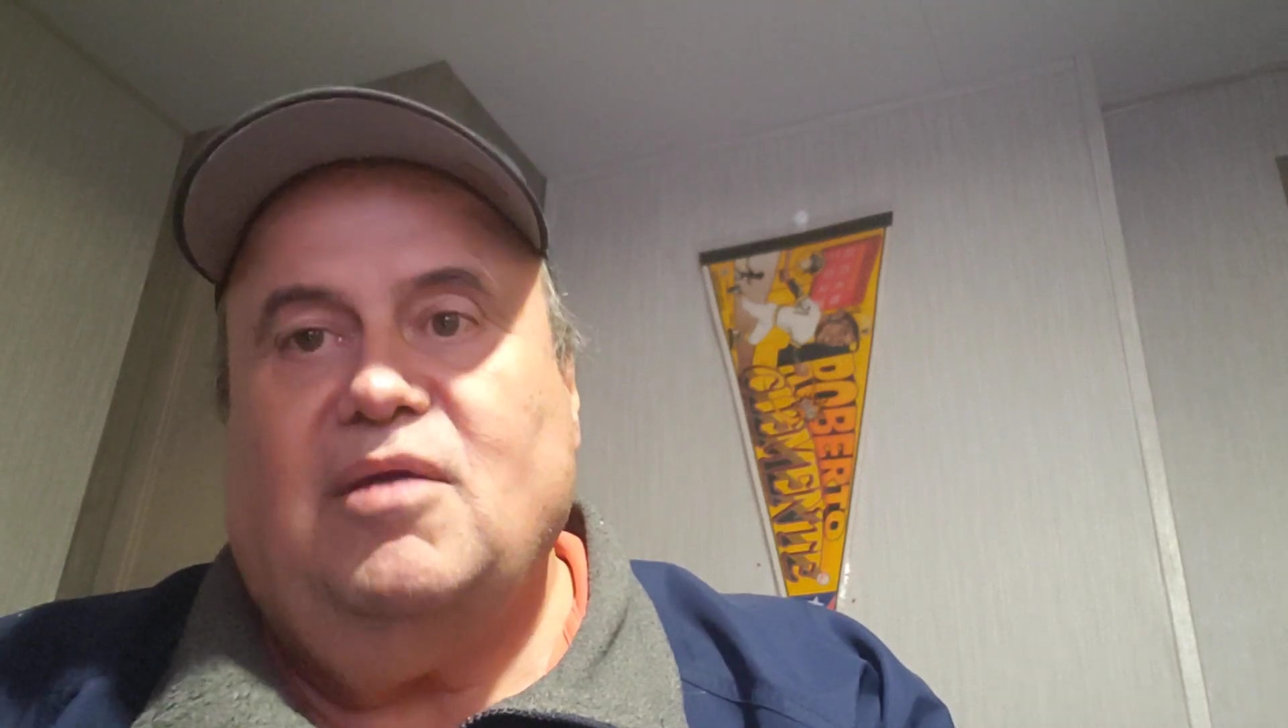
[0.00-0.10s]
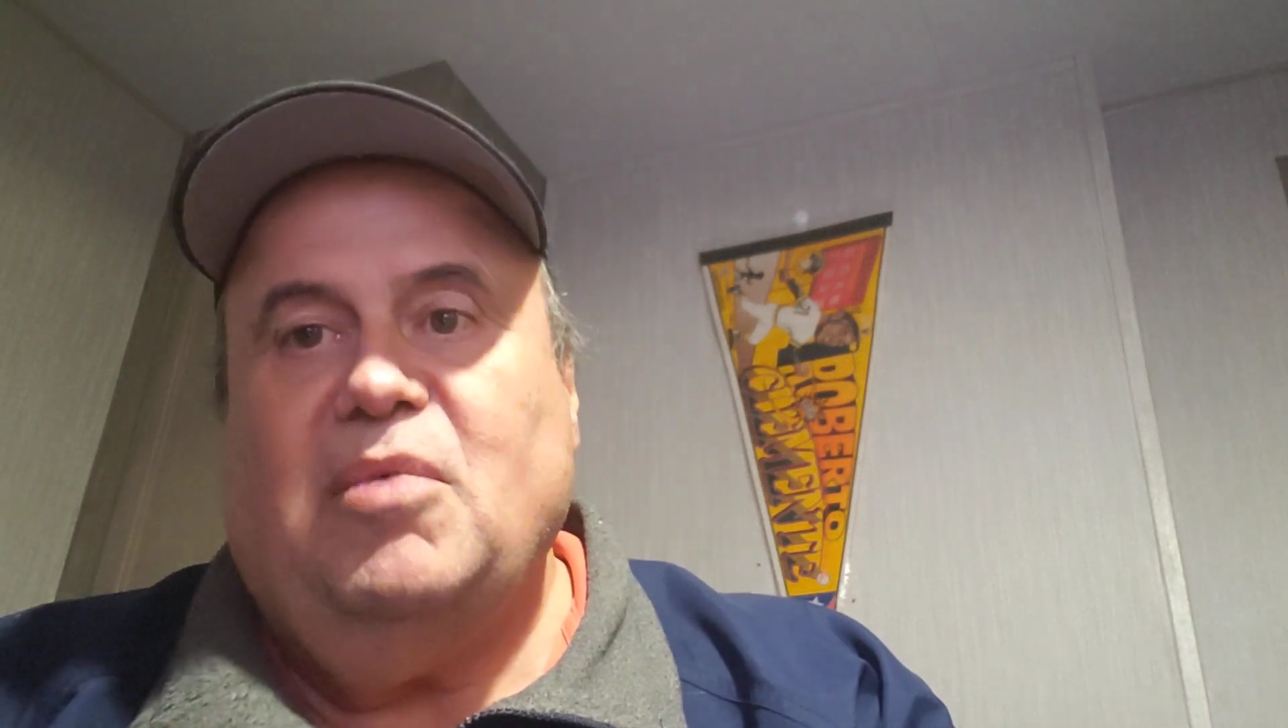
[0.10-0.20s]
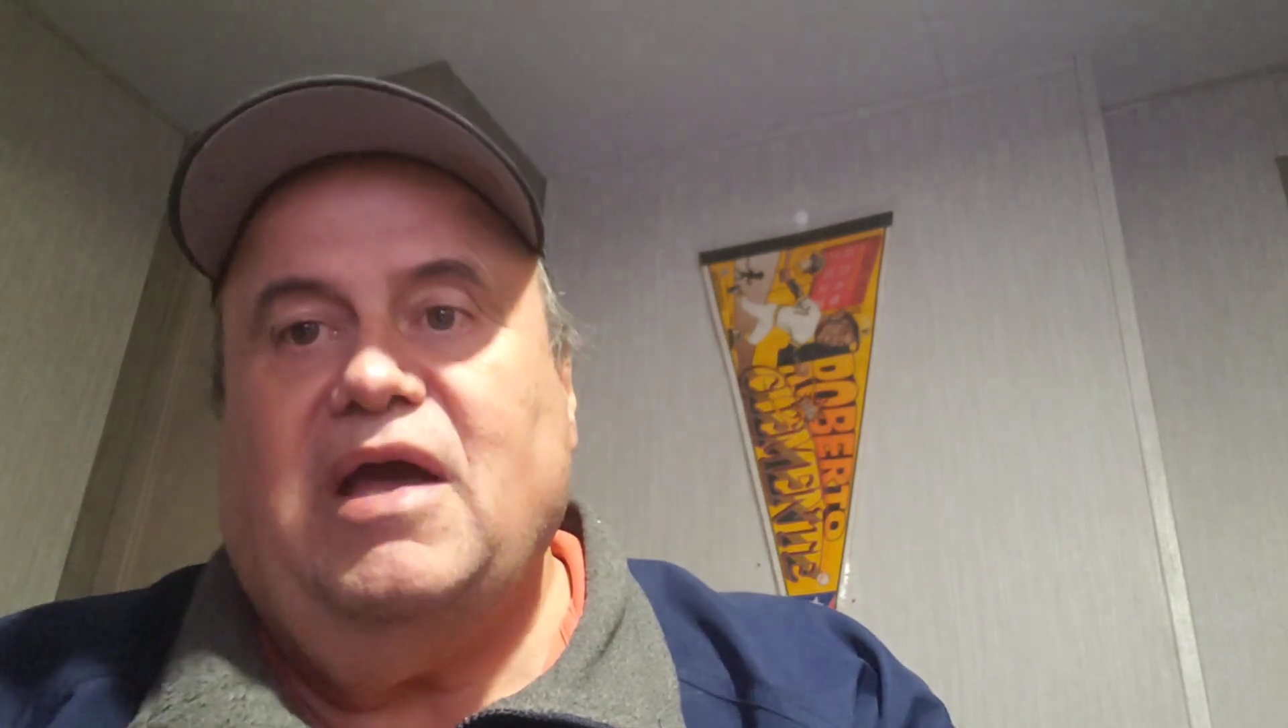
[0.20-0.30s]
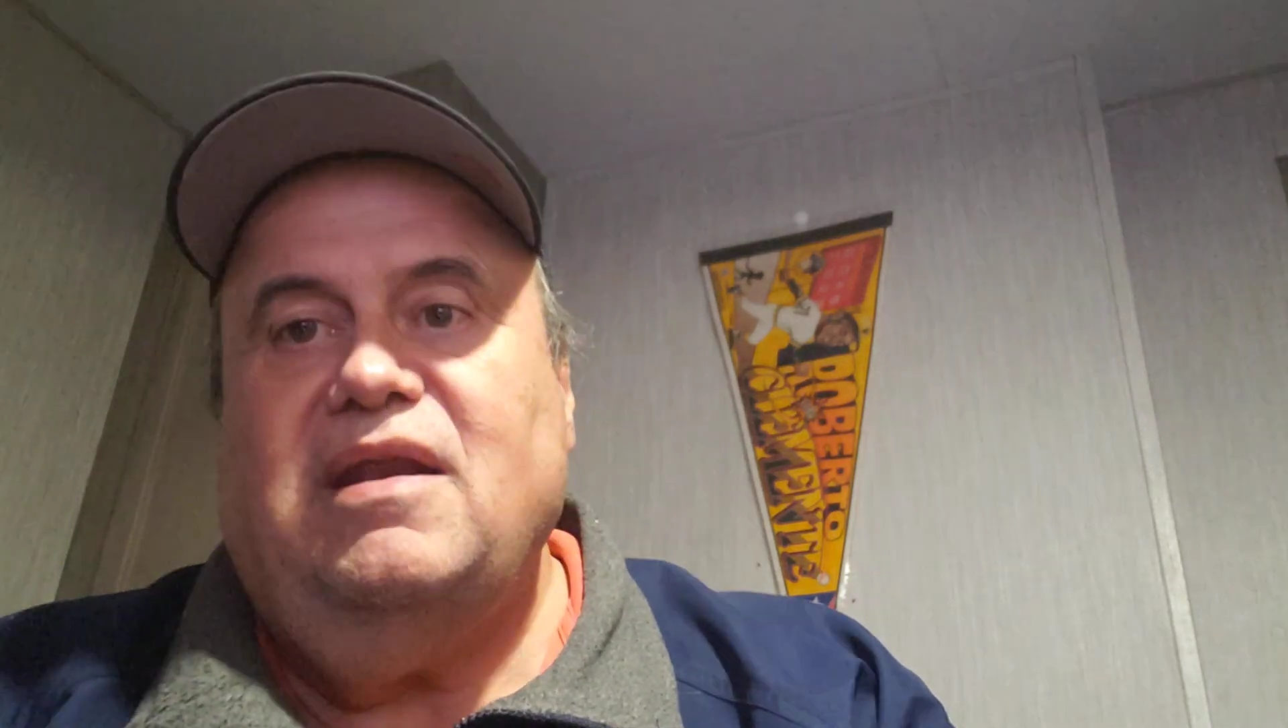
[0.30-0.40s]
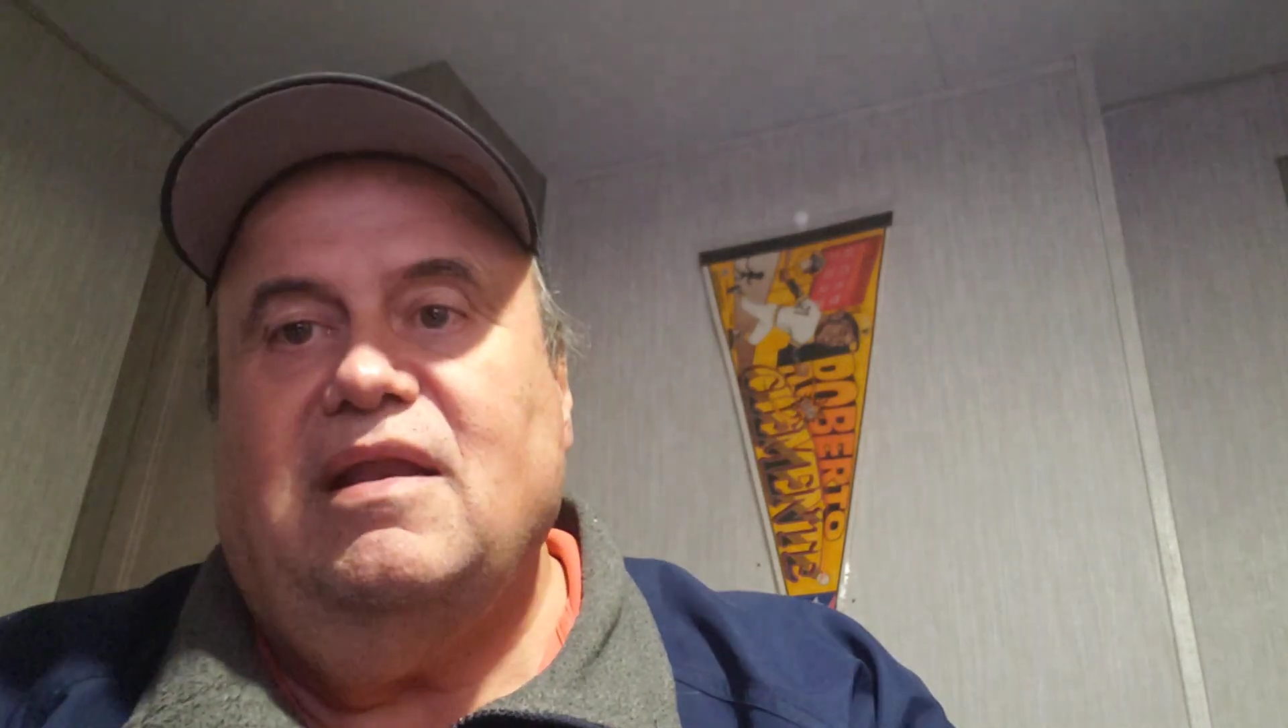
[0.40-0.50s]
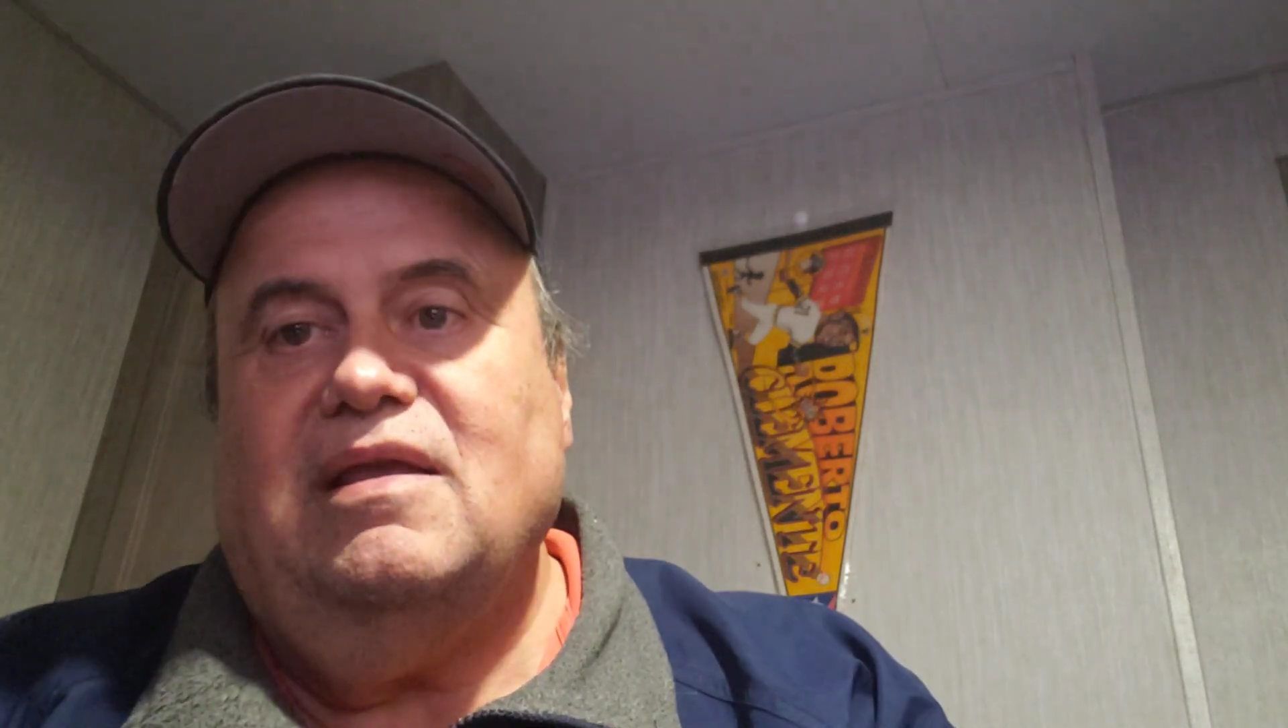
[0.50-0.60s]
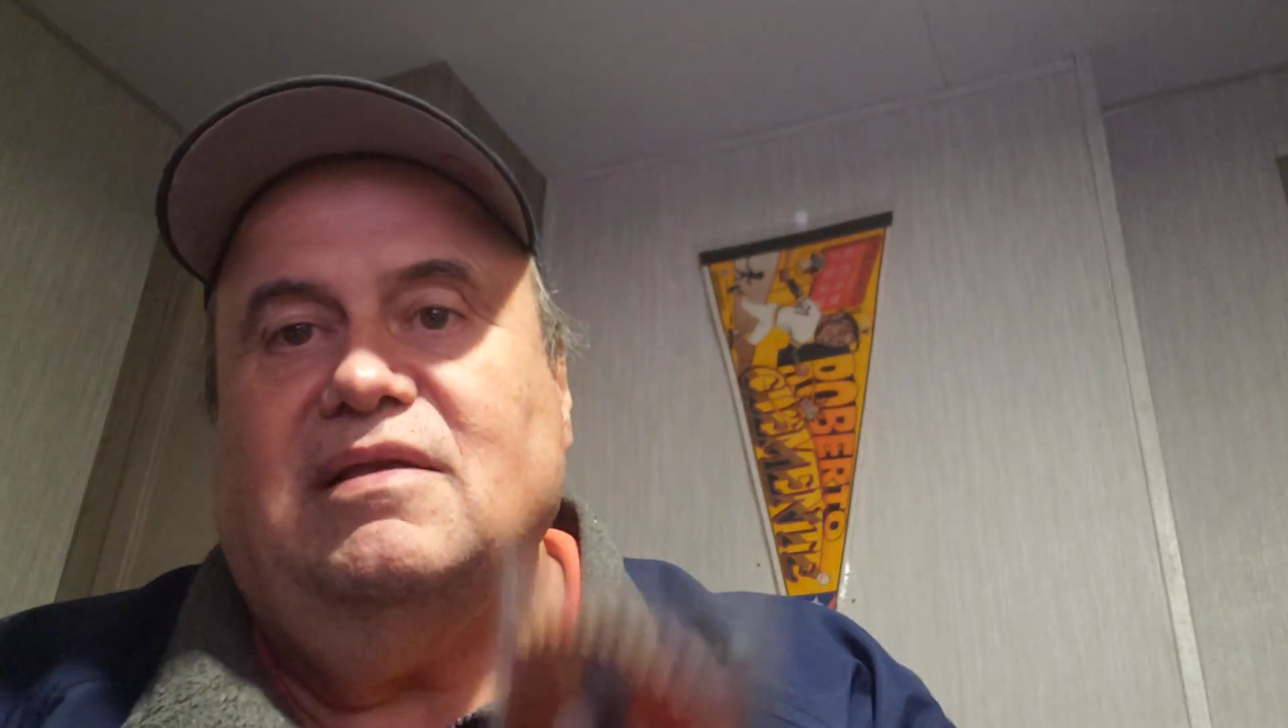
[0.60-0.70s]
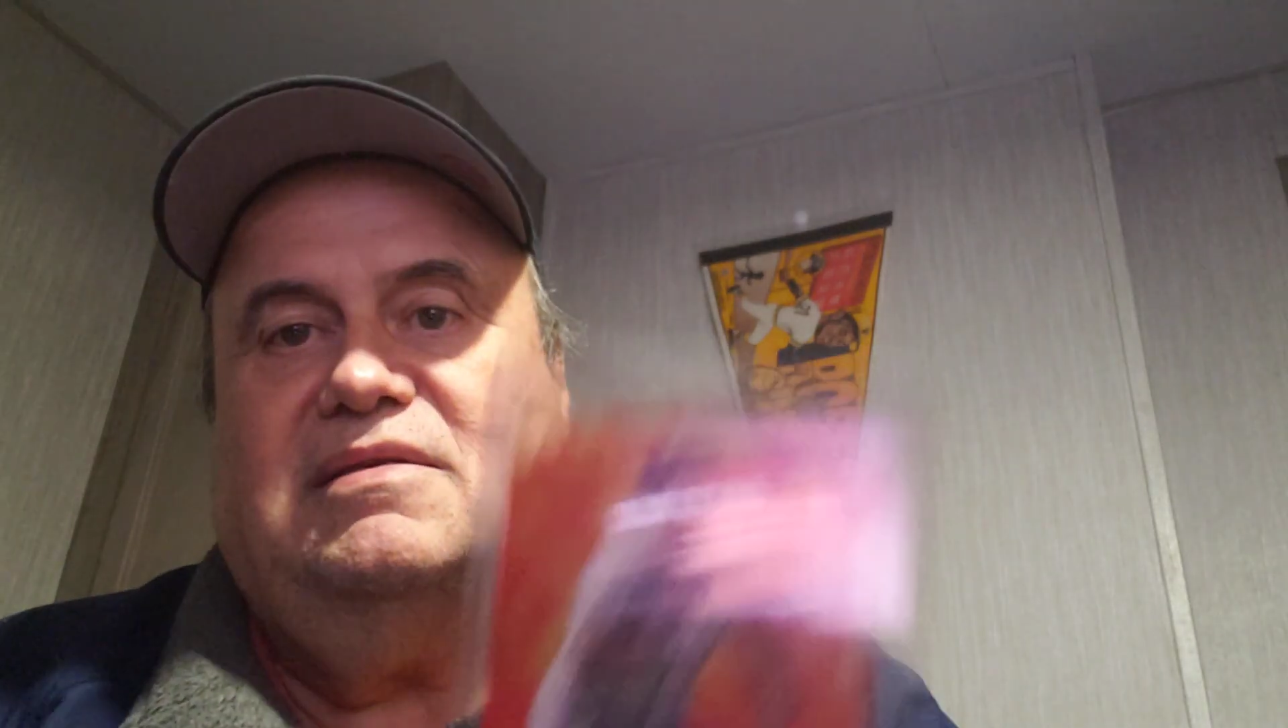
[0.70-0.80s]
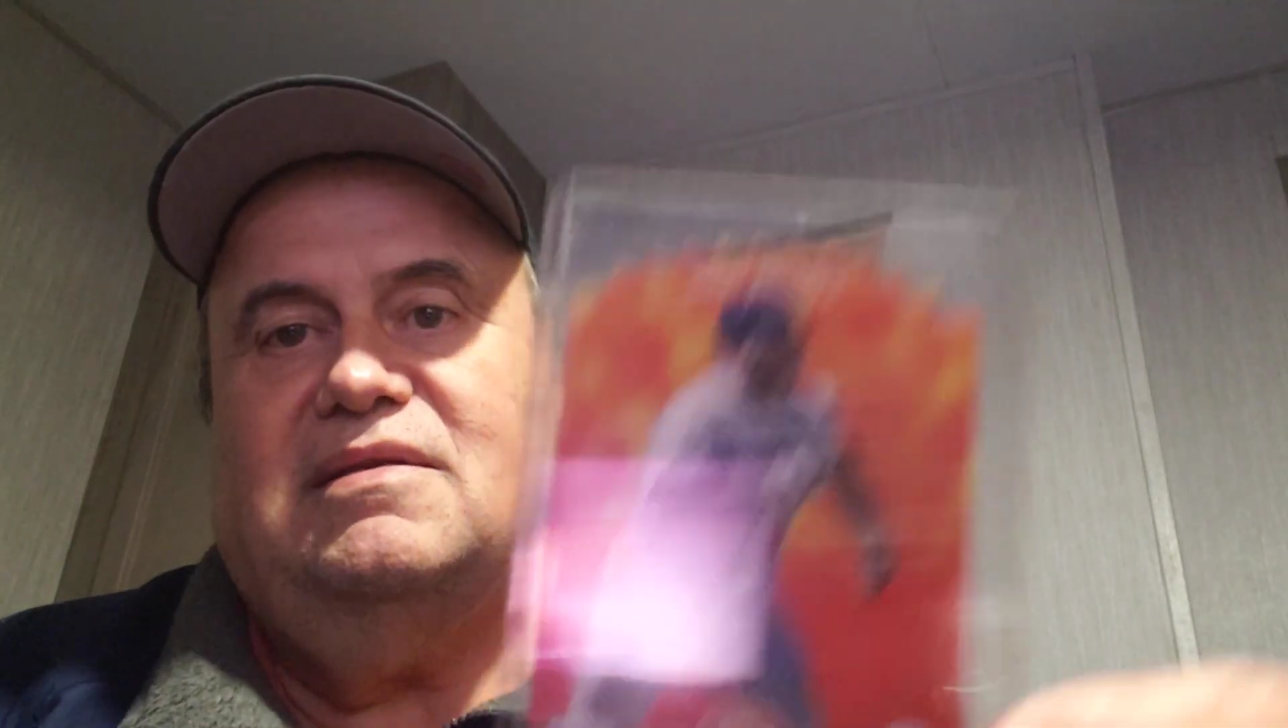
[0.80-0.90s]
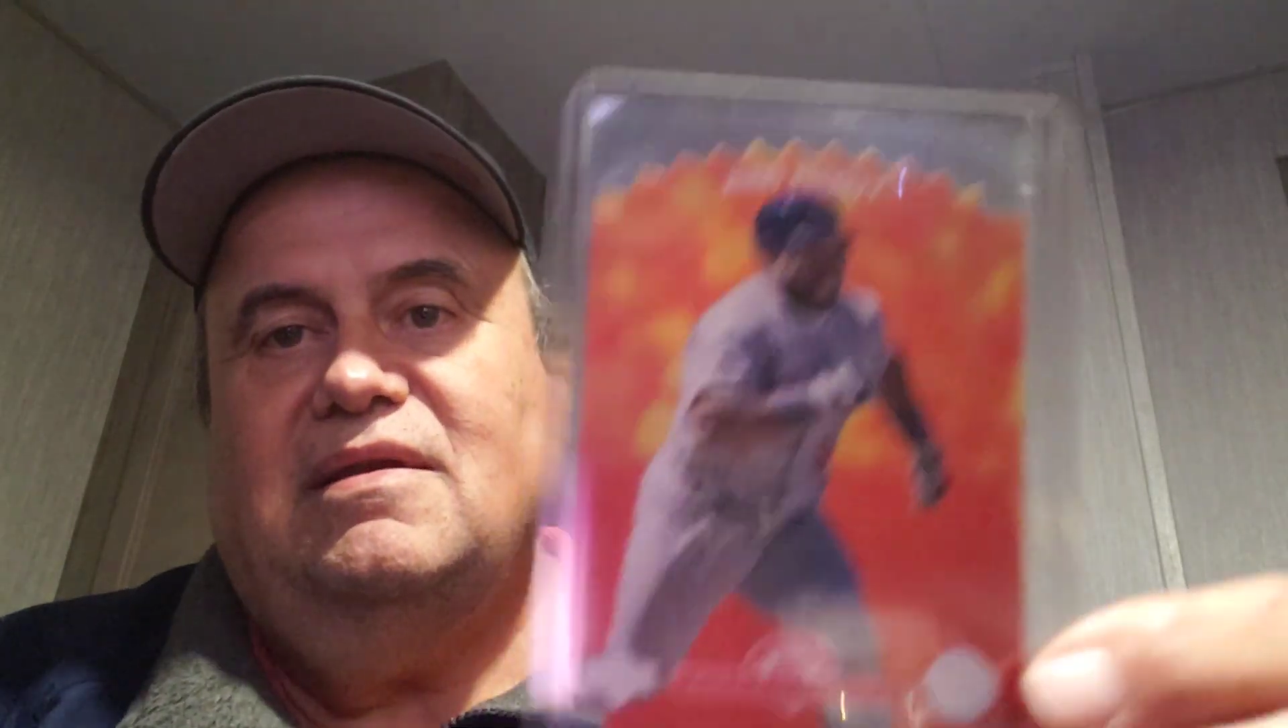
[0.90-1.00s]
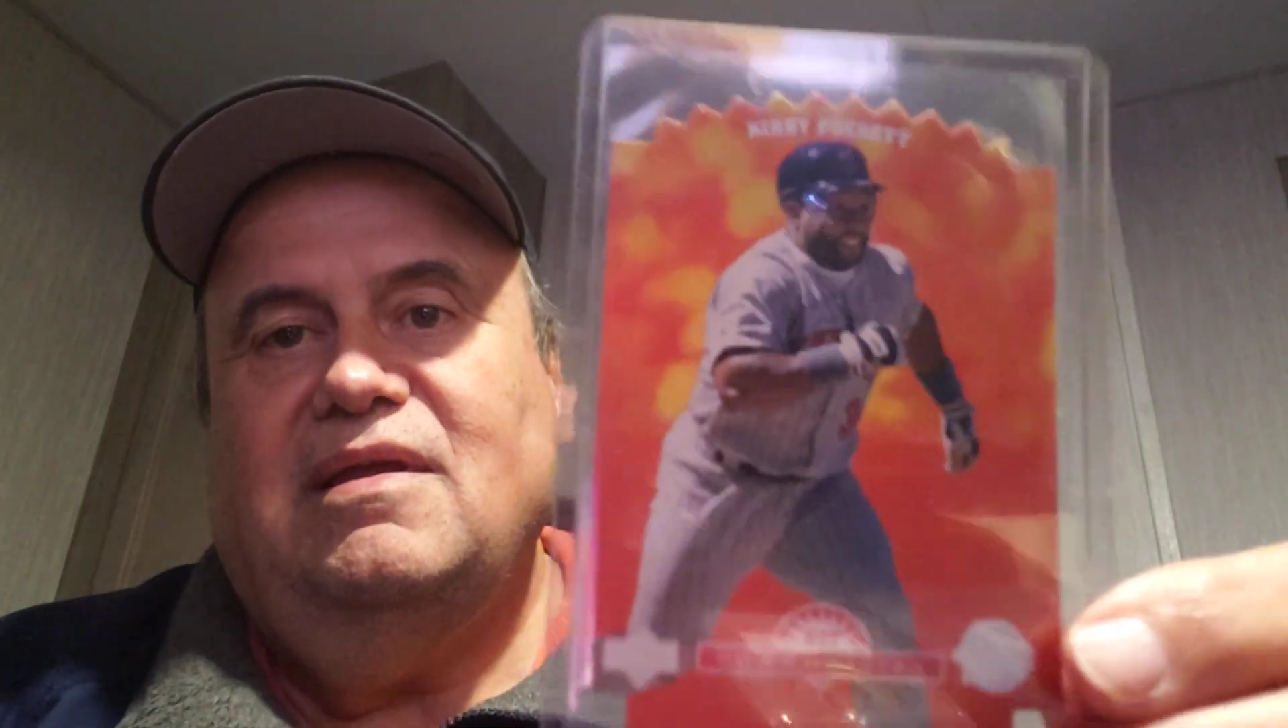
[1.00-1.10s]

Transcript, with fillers: commodities.